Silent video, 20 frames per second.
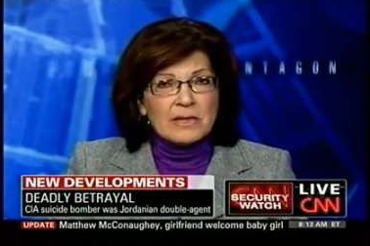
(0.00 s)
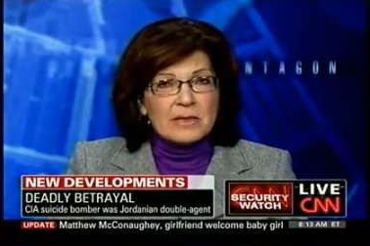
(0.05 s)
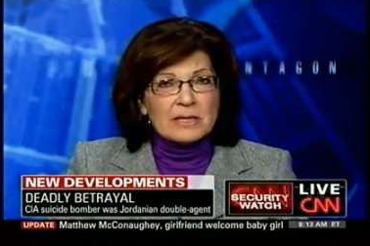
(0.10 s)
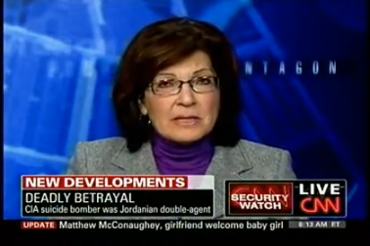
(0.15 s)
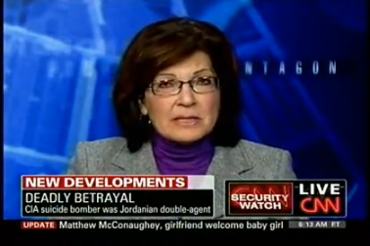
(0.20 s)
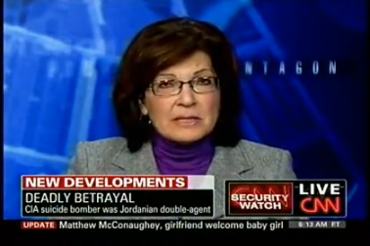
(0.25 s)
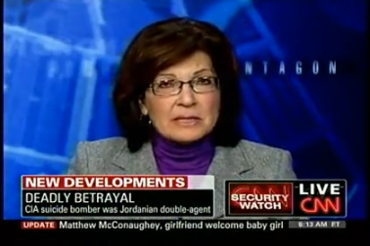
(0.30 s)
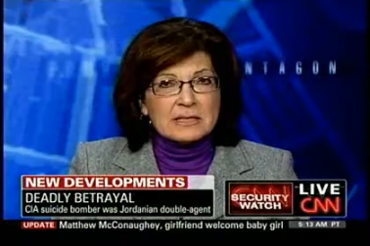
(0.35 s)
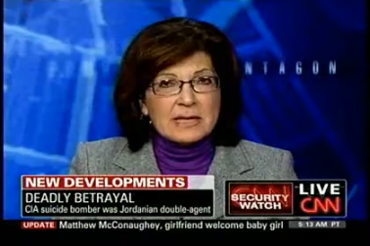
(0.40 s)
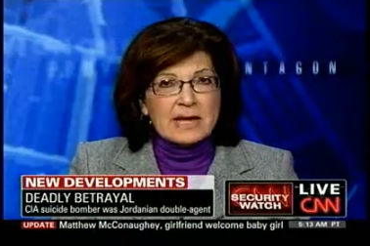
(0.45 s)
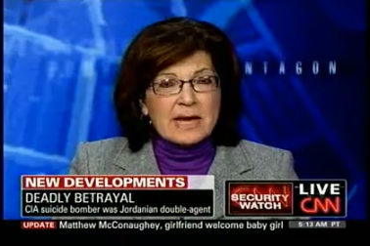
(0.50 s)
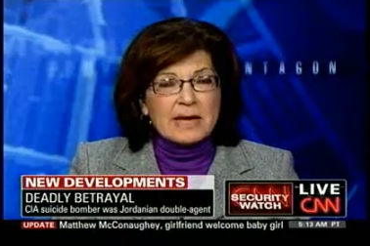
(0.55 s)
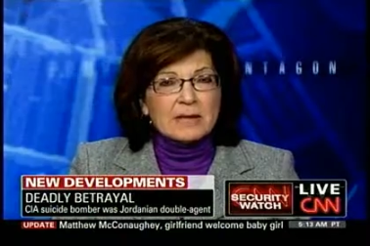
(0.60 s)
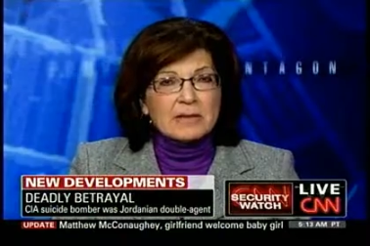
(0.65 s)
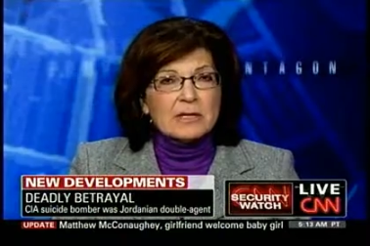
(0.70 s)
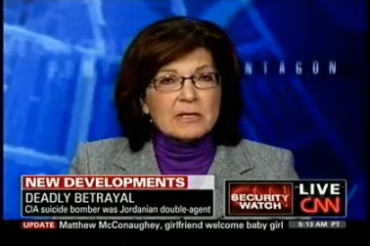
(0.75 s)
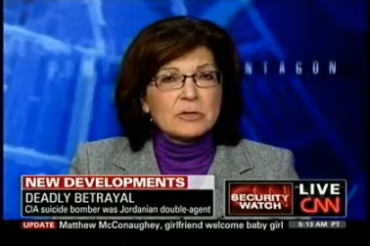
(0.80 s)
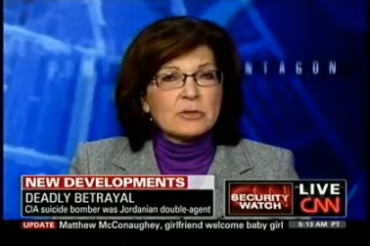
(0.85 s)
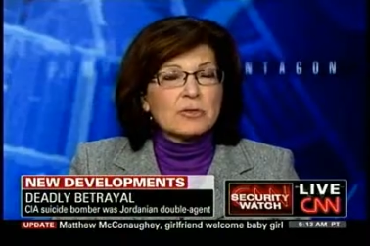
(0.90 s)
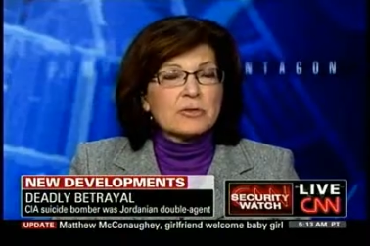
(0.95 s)
in this
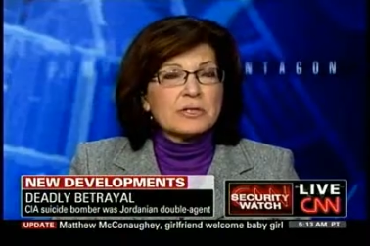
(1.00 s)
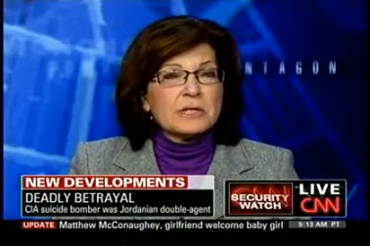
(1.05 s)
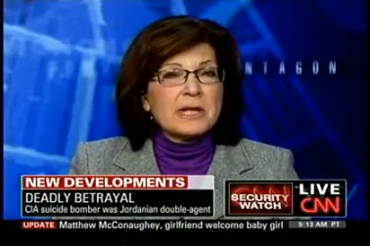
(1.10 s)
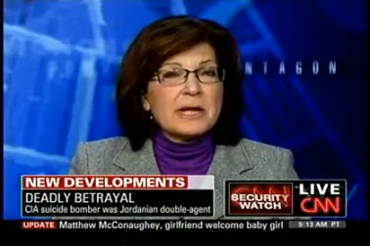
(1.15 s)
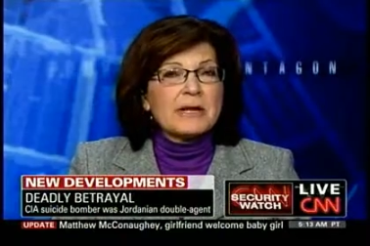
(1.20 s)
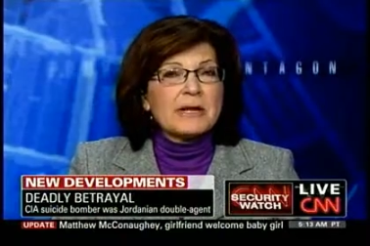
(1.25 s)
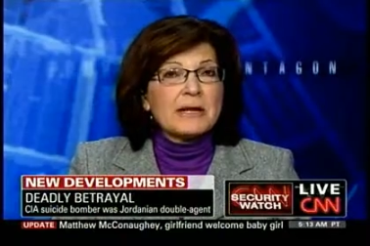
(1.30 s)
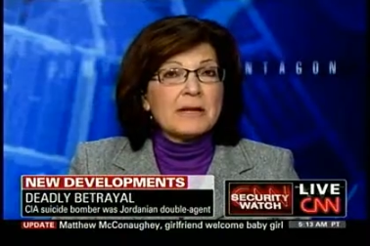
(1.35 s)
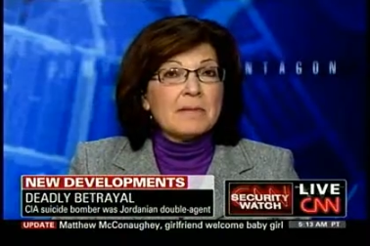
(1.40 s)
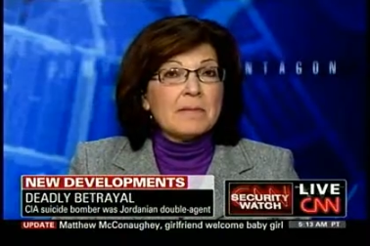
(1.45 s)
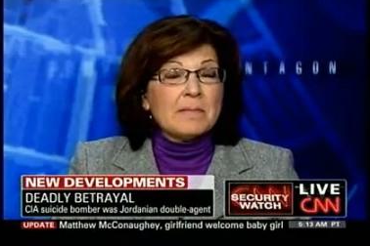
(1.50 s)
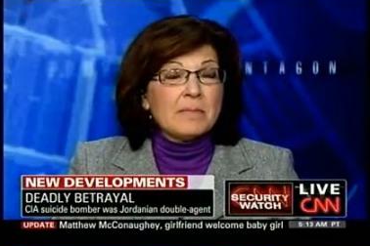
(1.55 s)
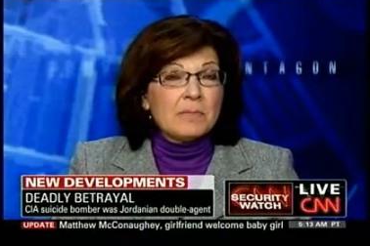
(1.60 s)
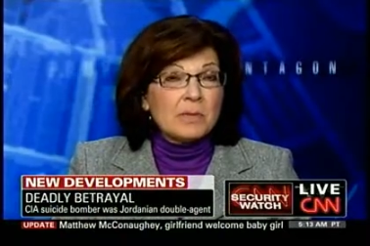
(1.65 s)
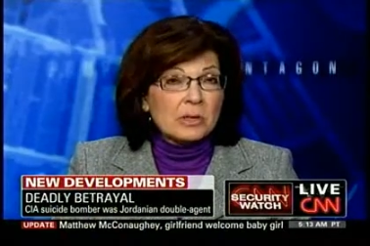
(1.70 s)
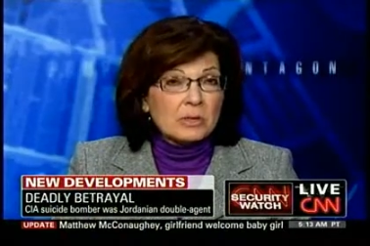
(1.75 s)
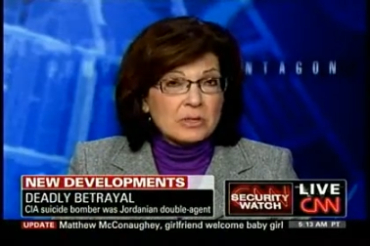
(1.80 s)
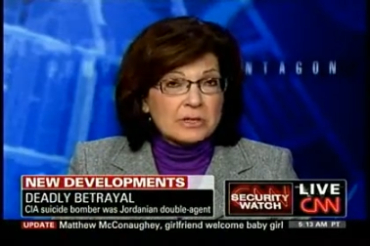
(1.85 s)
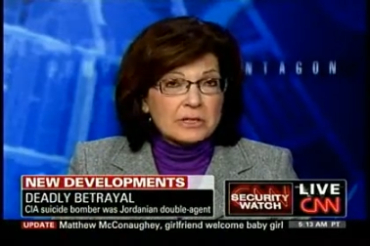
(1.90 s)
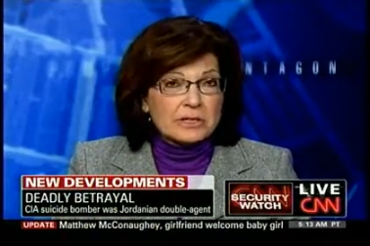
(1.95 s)
attack. The Jordanian
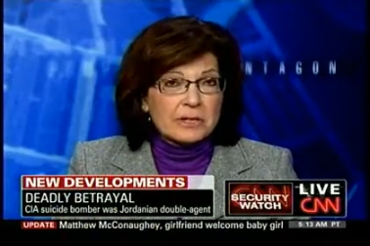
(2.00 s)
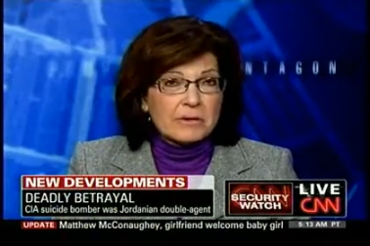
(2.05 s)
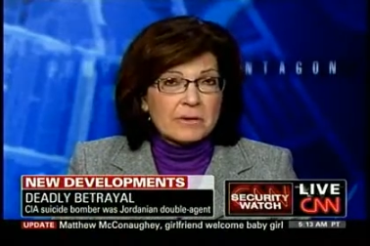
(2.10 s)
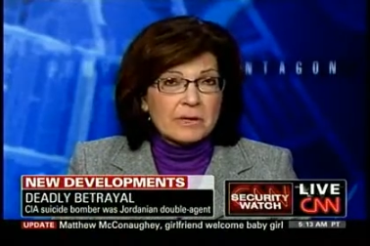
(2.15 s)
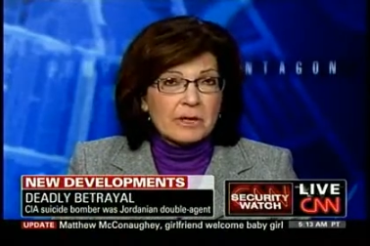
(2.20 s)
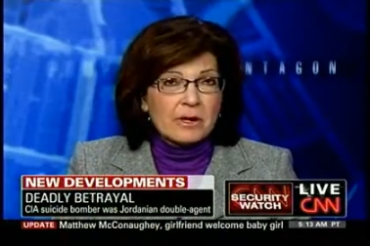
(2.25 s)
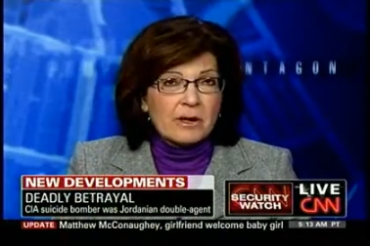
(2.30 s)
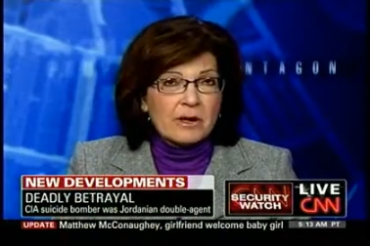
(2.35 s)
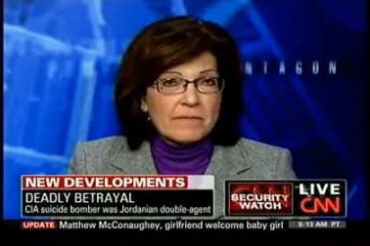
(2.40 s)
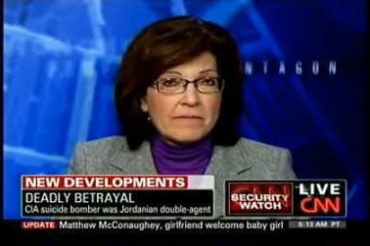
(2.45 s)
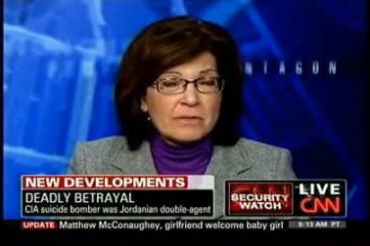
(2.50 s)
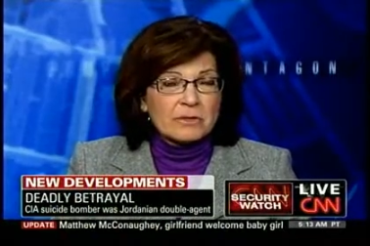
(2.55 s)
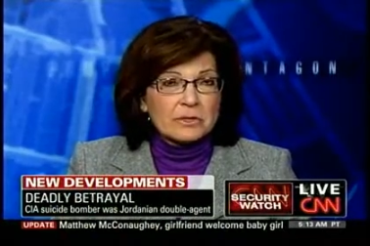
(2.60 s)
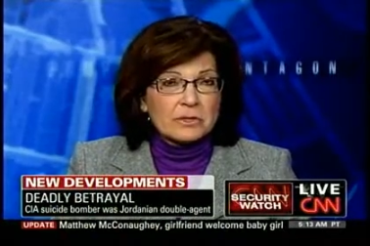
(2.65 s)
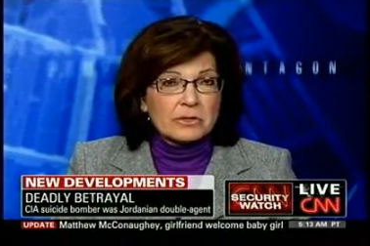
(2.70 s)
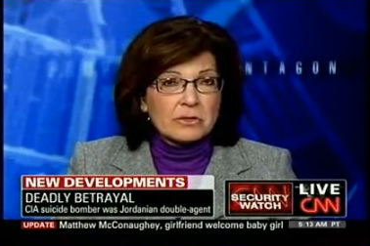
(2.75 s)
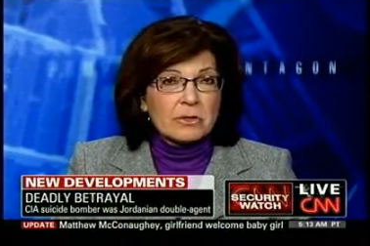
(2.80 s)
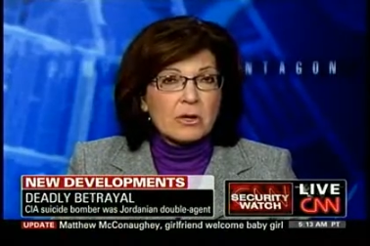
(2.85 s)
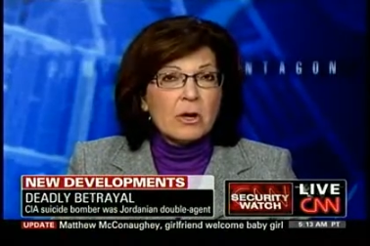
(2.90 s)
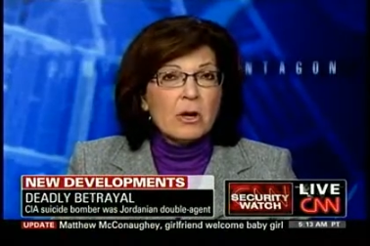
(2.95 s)
military
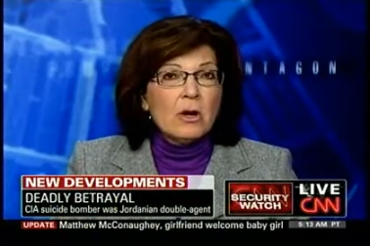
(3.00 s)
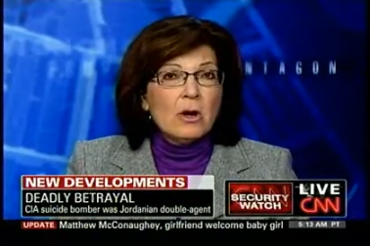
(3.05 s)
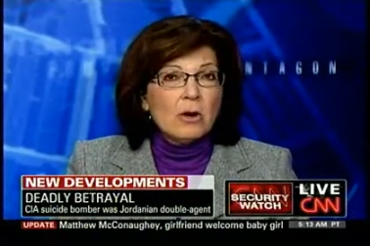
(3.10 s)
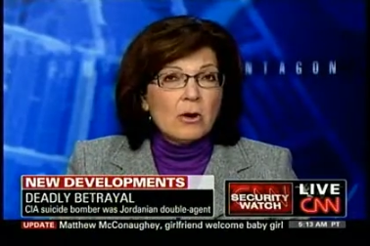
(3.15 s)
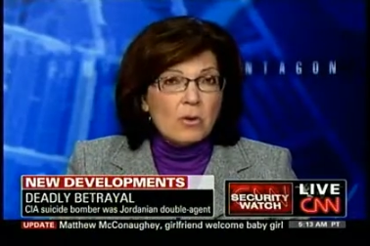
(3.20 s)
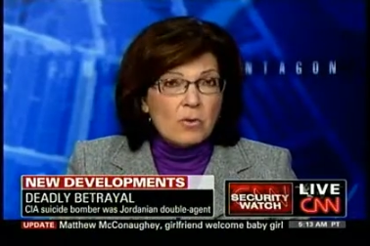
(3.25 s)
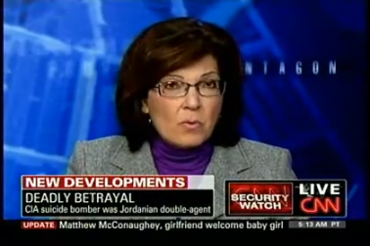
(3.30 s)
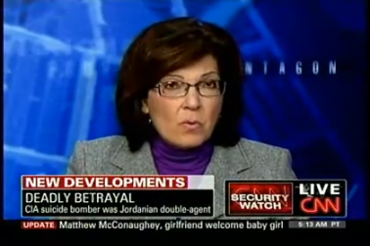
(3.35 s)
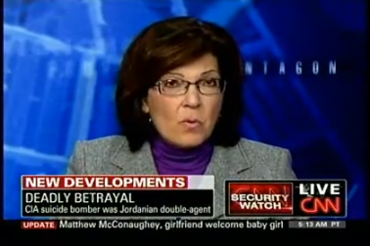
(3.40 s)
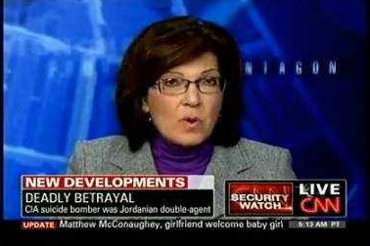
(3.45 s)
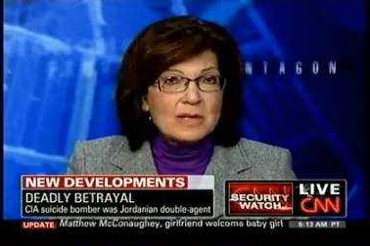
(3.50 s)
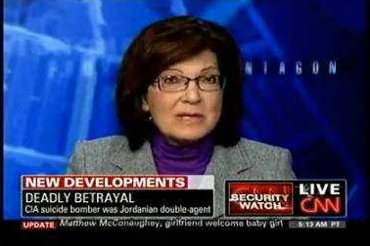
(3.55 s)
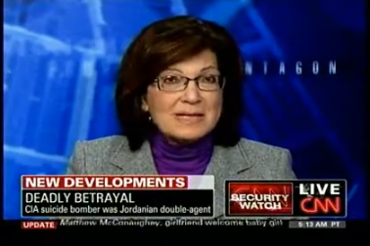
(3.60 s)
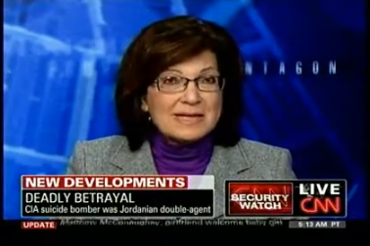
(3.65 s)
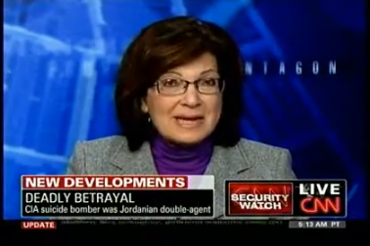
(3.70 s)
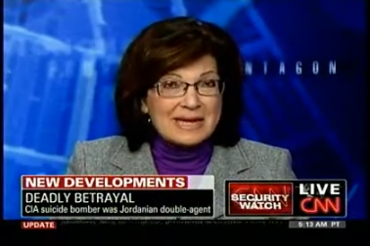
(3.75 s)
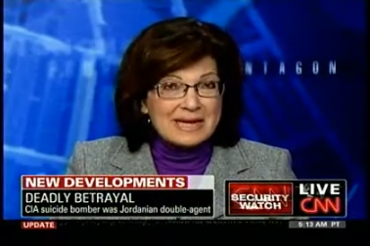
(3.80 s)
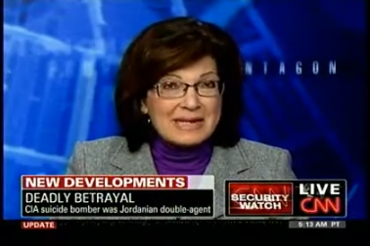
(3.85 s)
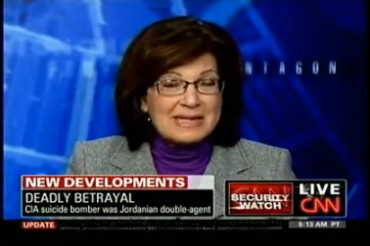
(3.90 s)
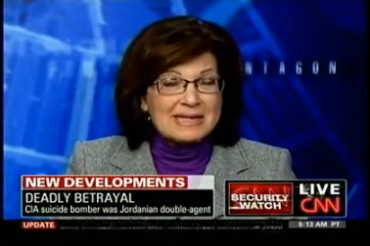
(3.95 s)
officer who
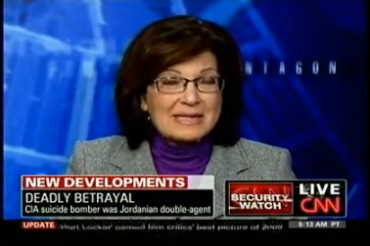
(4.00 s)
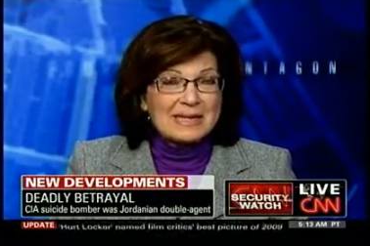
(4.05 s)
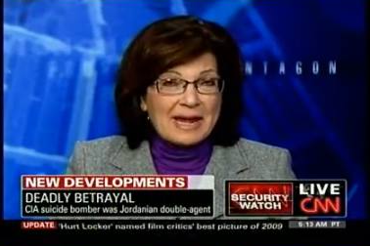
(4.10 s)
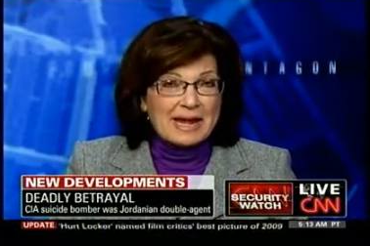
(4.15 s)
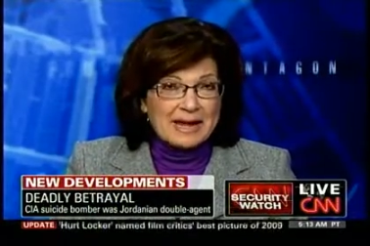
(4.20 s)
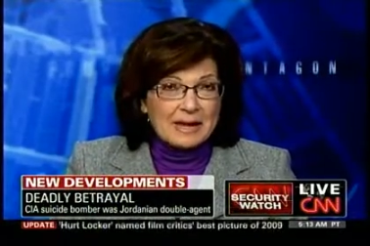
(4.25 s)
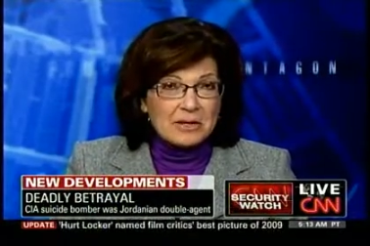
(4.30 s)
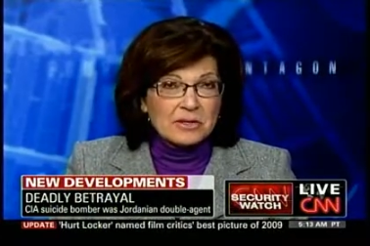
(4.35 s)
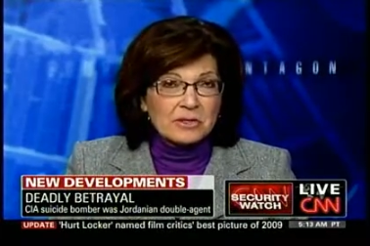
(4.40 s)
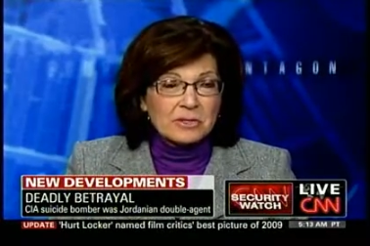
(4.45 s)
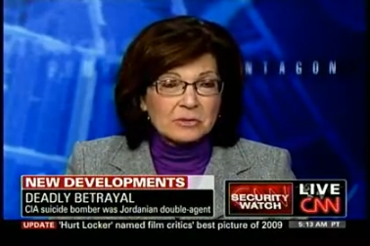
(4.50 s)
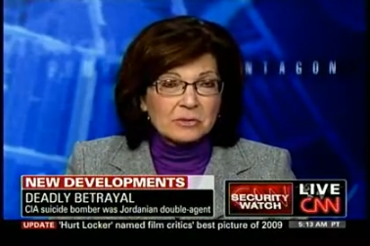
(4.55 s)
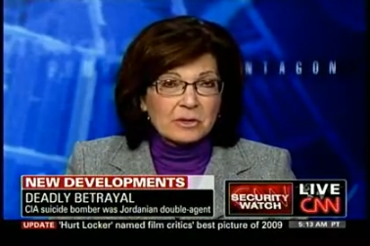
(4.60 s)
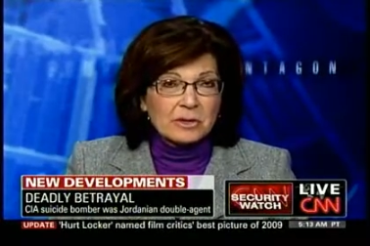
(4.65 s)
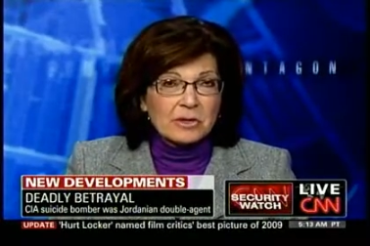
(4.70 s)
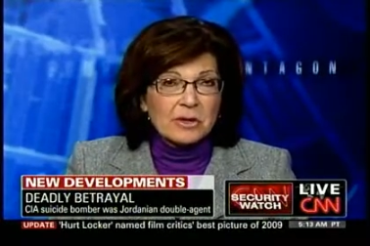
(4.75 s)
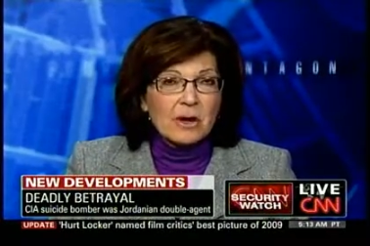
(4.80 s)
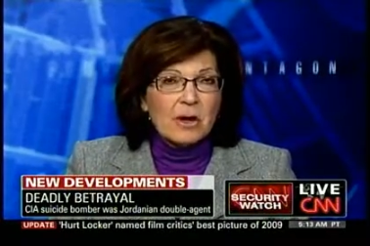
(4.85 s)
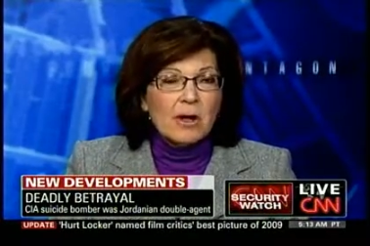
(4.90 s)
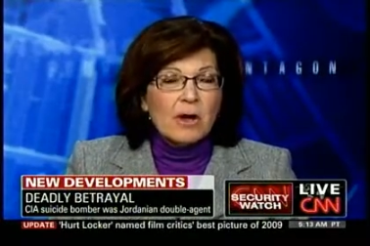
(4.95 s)
was his handler